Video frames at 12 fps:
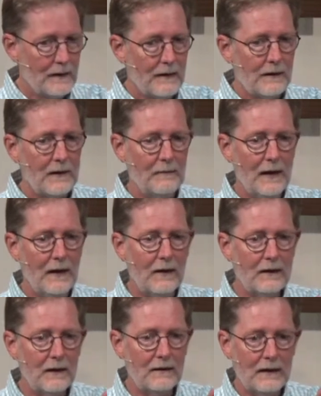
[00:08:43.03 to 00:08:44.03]
The
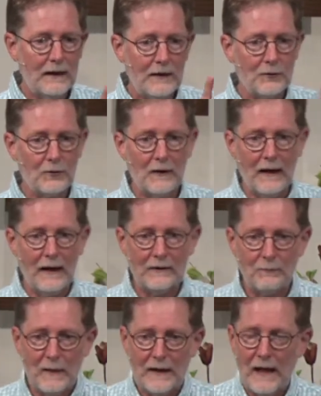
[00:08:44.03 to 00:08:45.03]
American Israelites
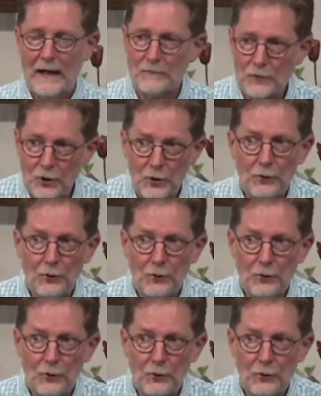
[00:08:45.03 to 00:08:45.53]
became two